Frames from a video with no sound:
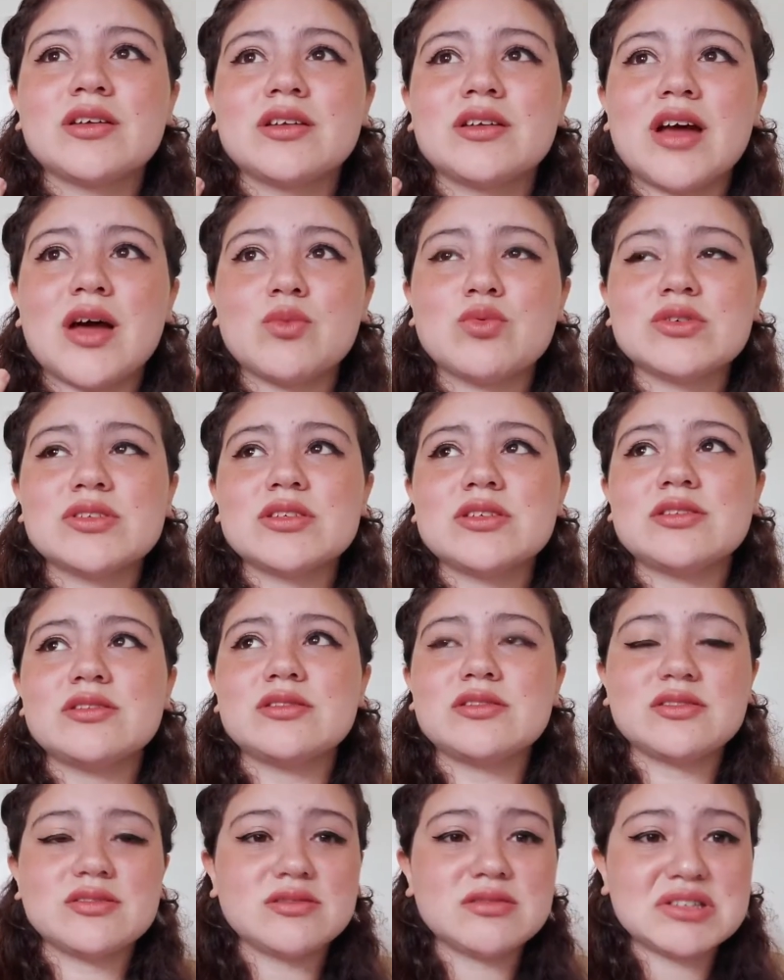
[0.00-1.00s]
I wasn't
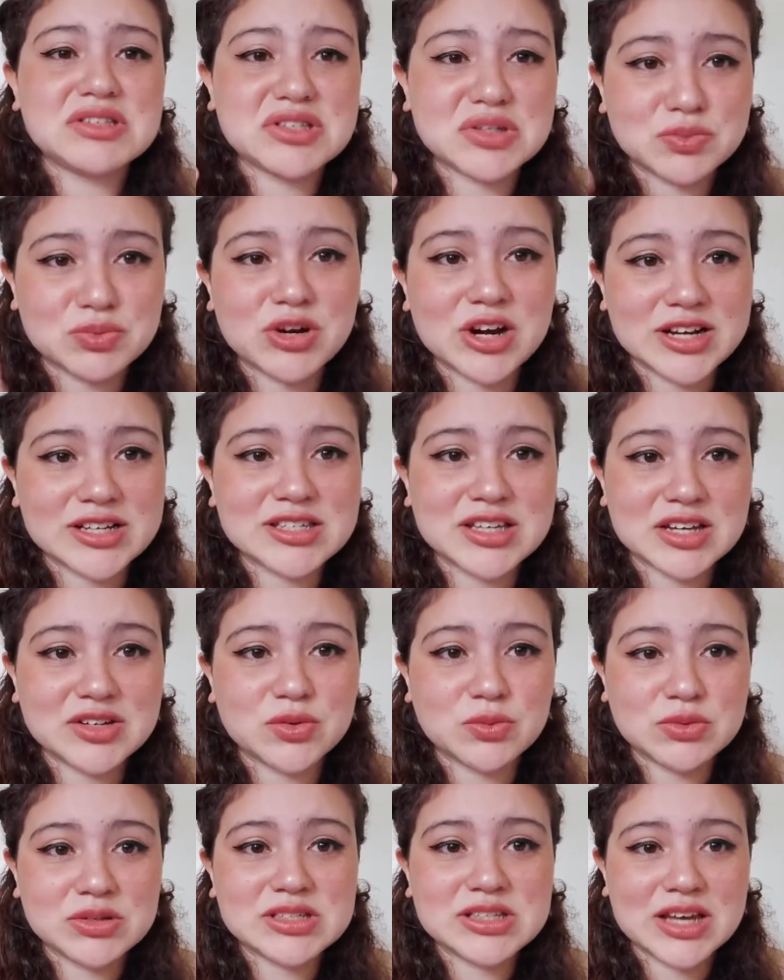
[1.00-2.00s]
depressed. I don't
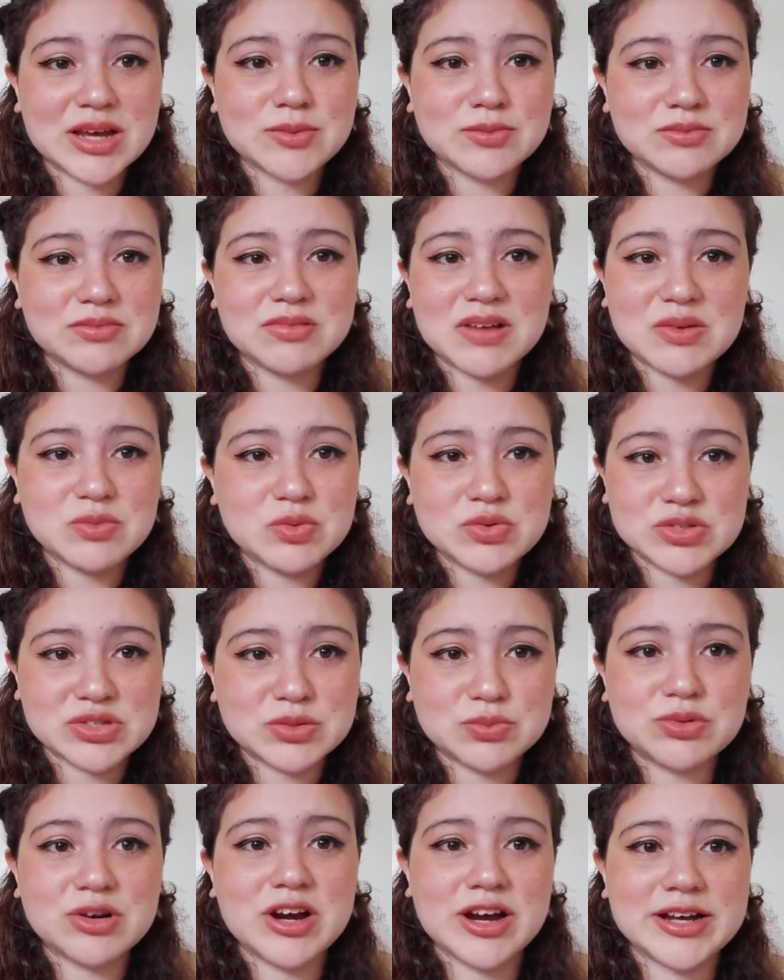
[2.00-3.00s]
want to say I was
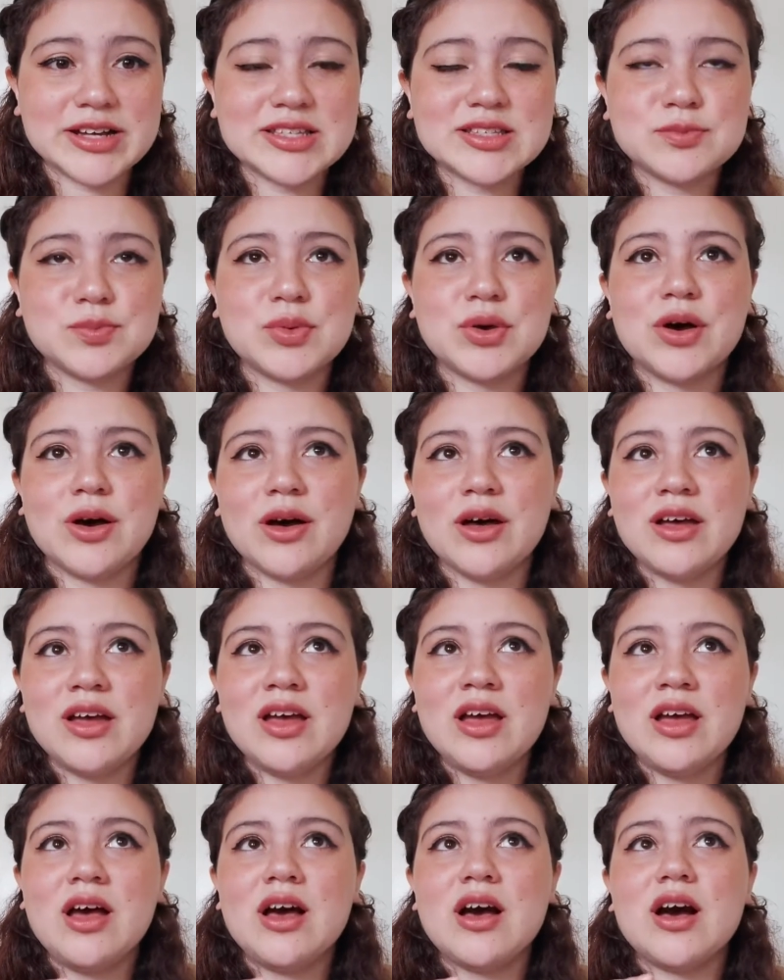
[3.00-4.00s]
depressed, but
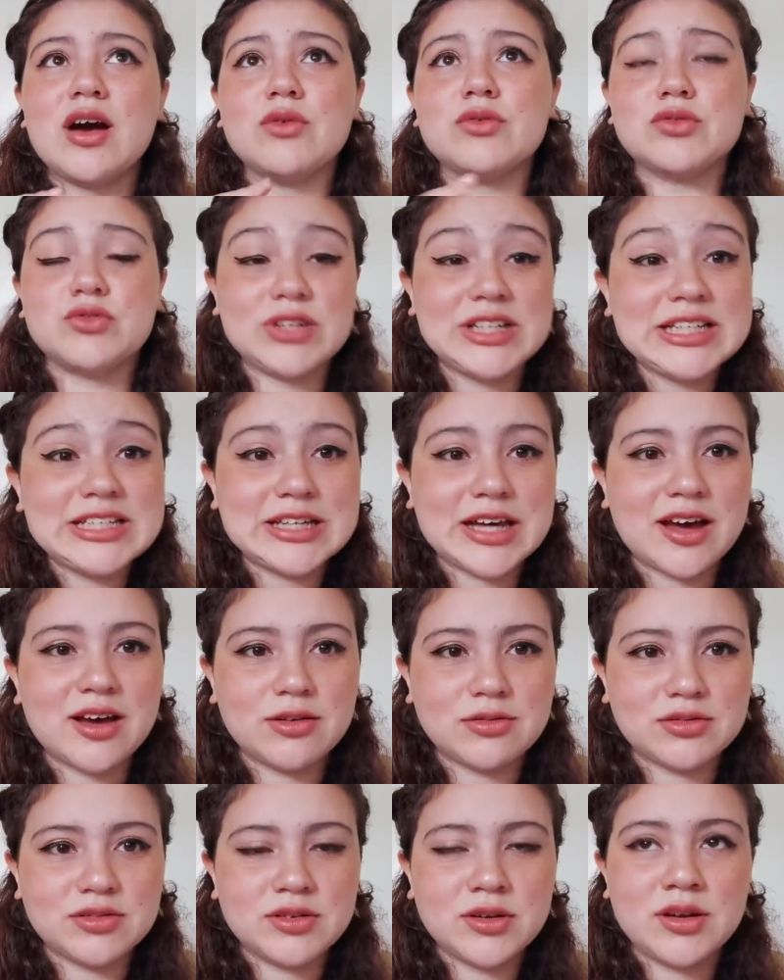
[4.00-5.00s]
I was really
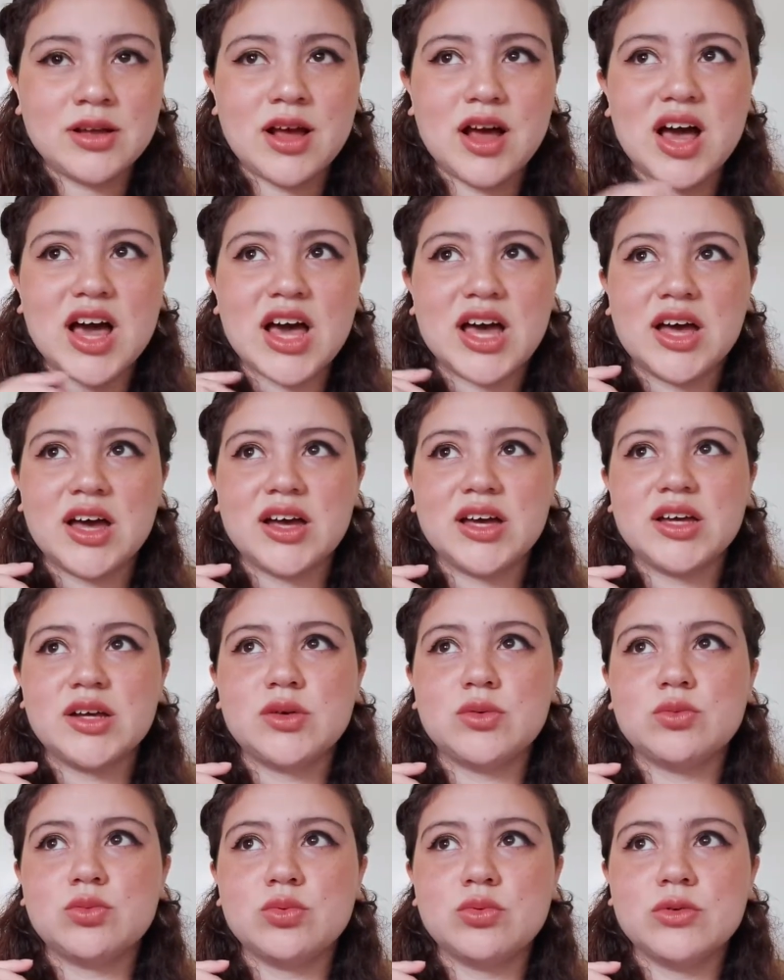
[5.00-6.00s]
down. I
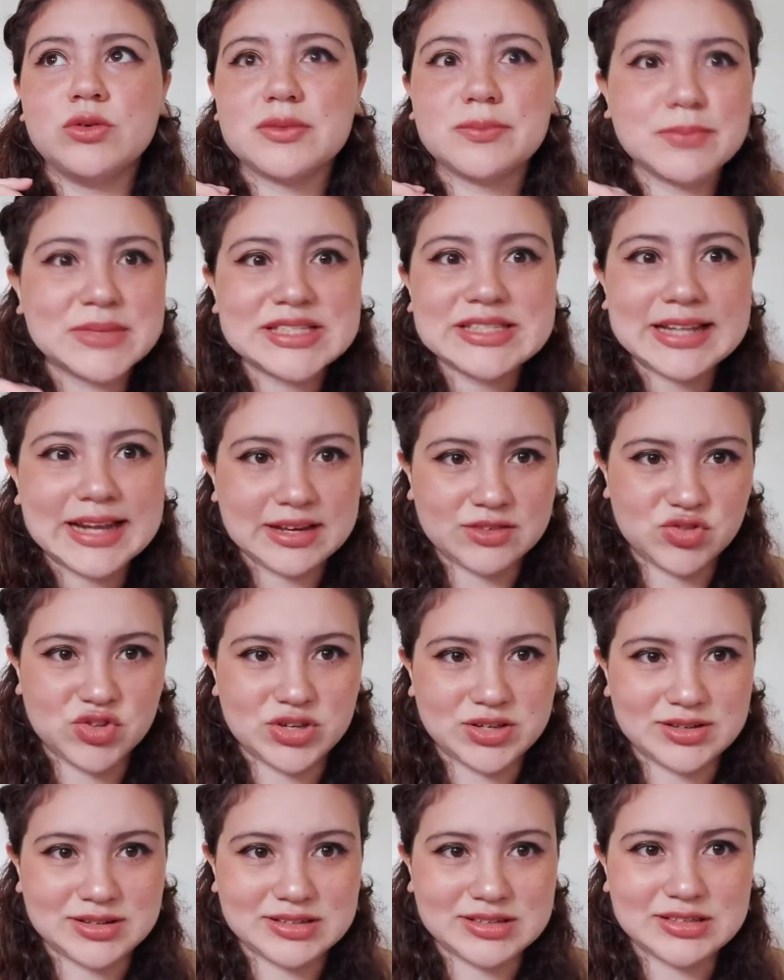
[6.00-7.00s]
would miss
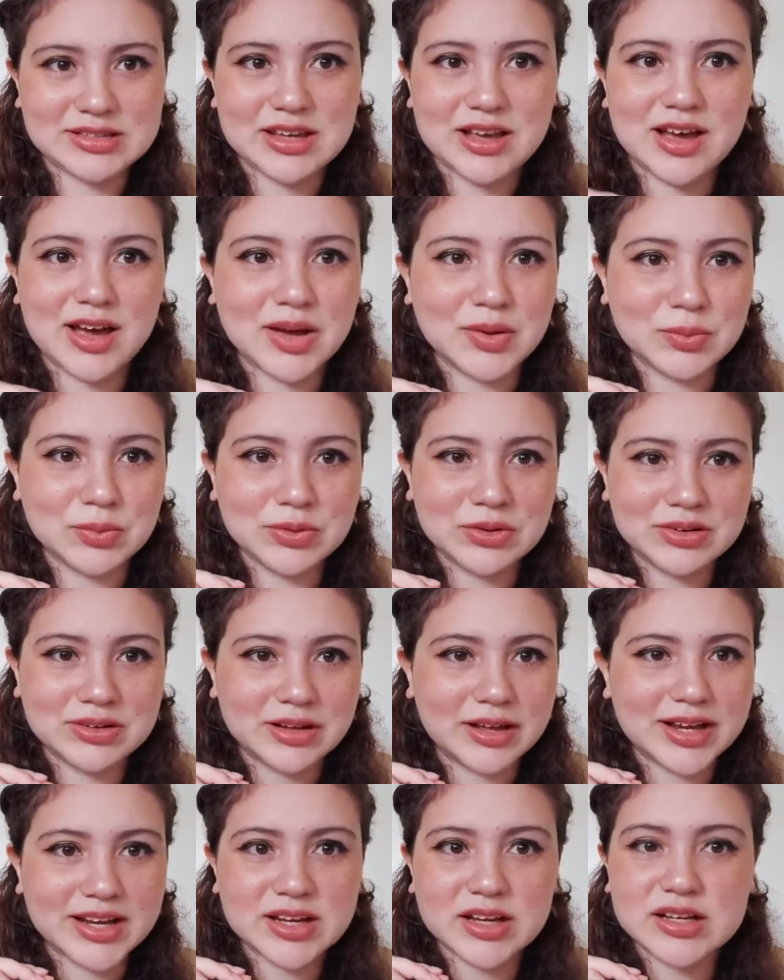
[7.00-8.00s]
lectures. I would
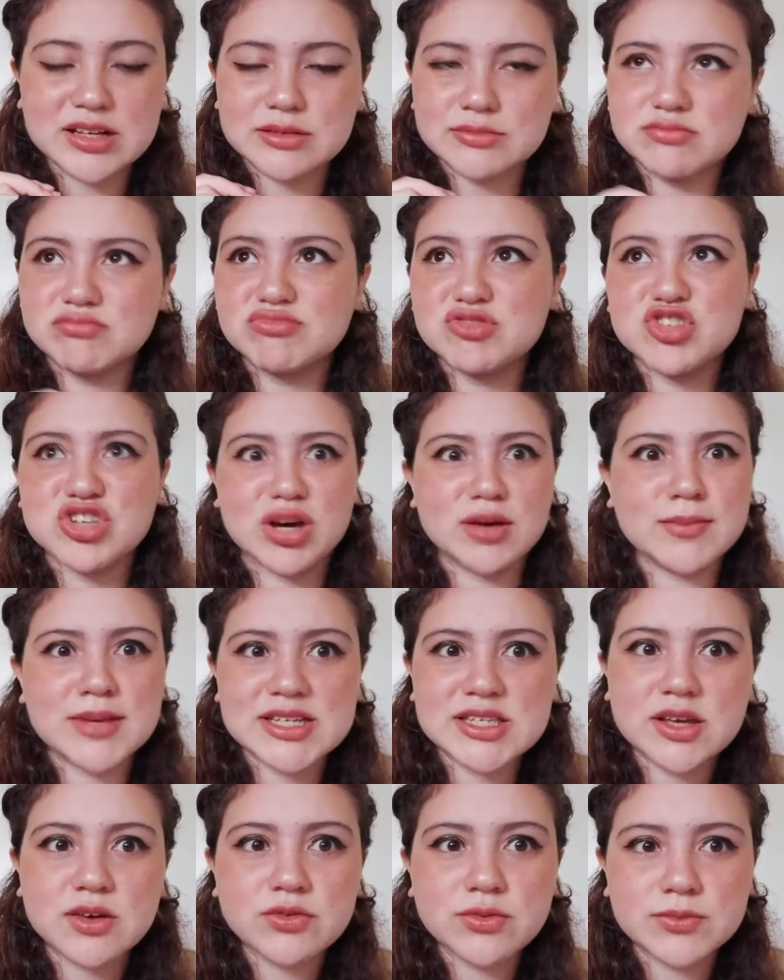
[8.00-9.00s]
like shut
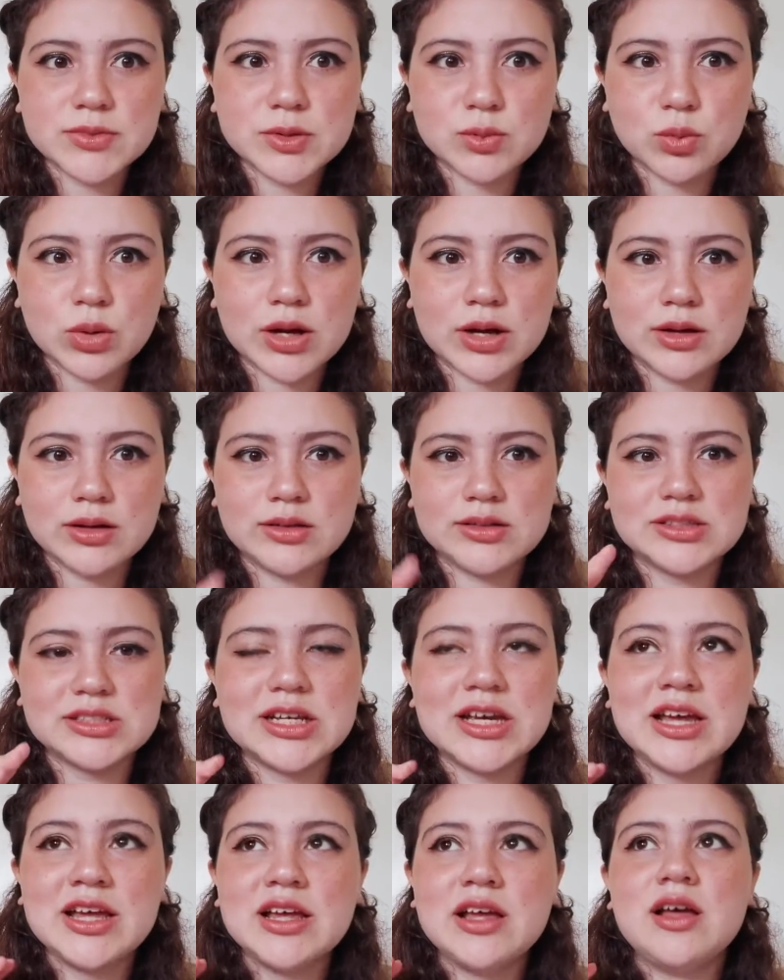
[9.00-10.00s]
myself from the world.
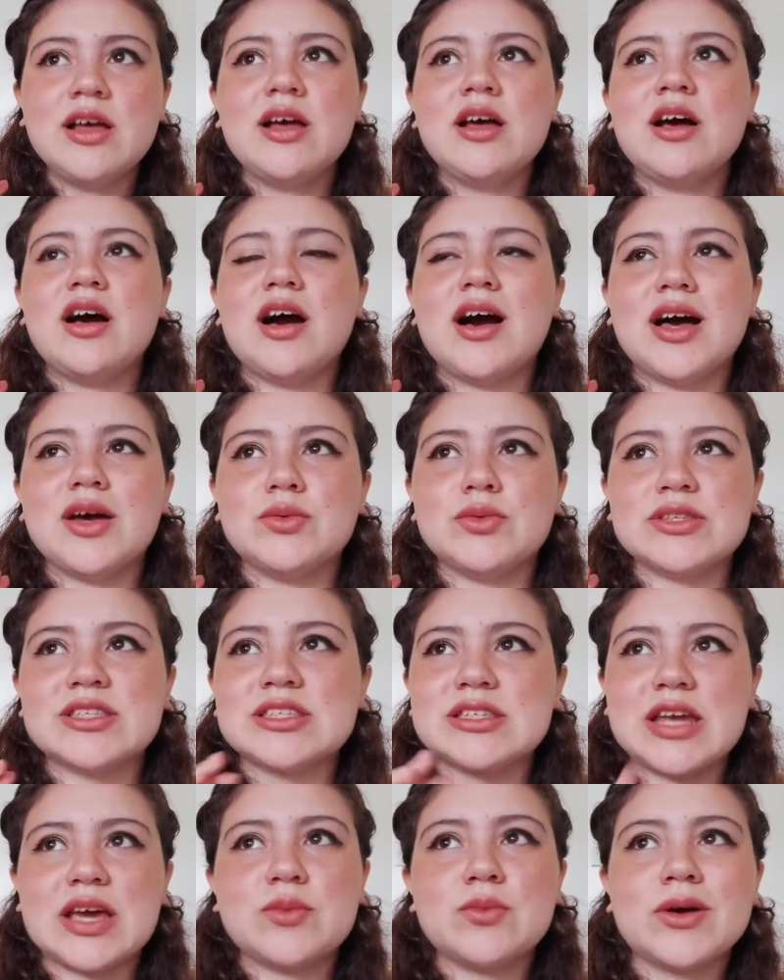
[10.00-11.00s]
I would
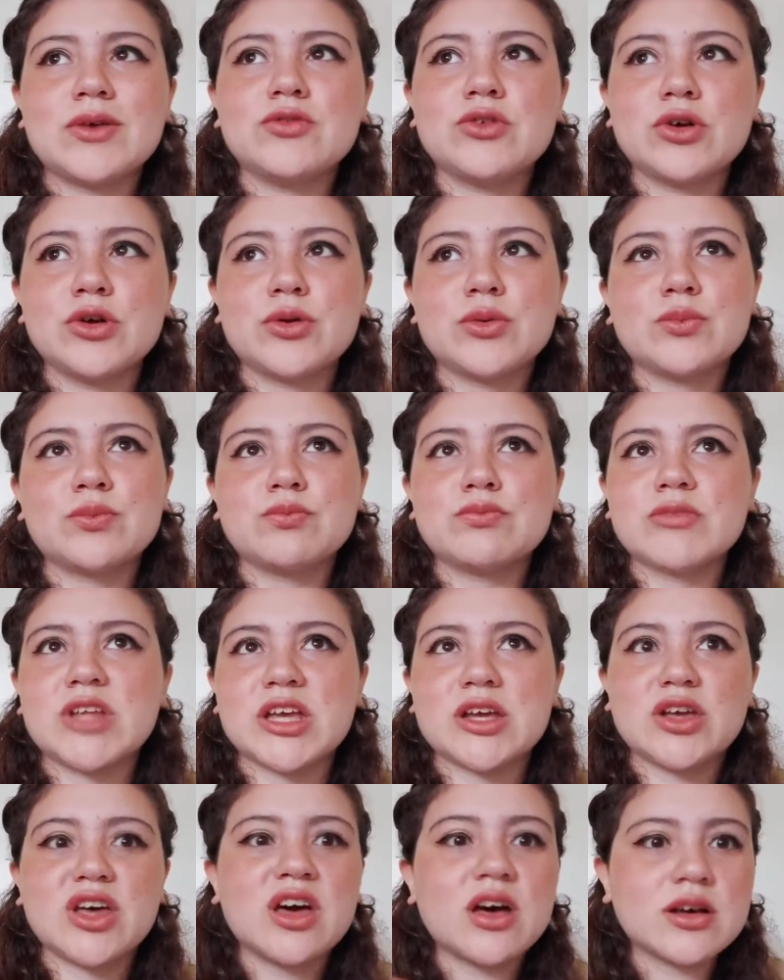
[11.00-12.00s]
stay in my room, like
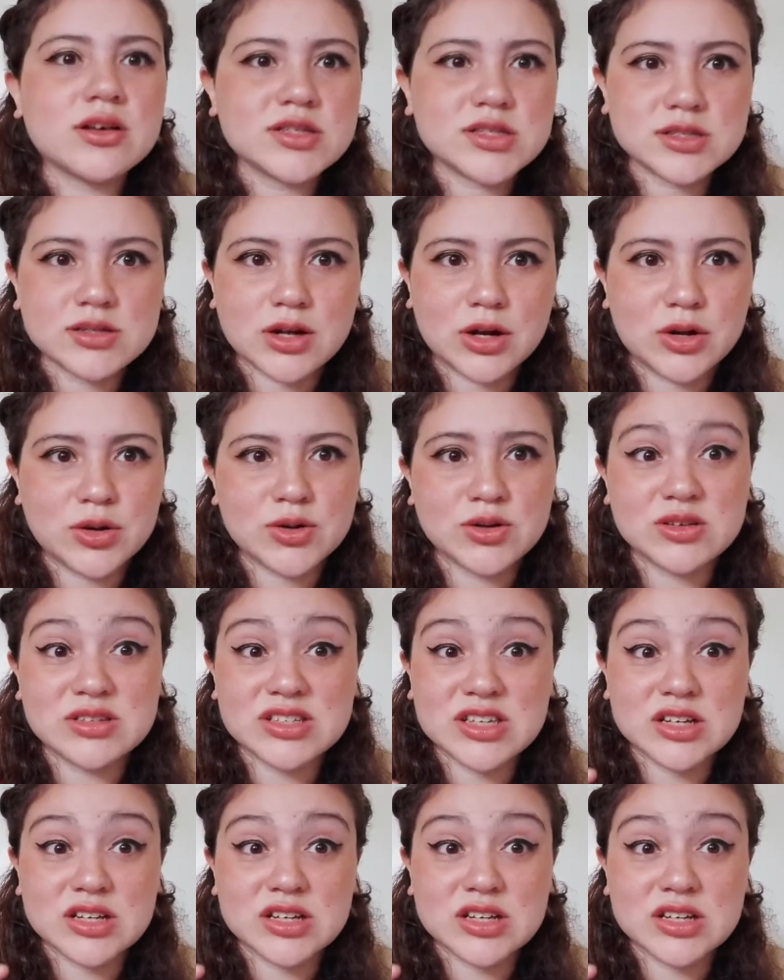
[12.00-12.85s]
curtains closed,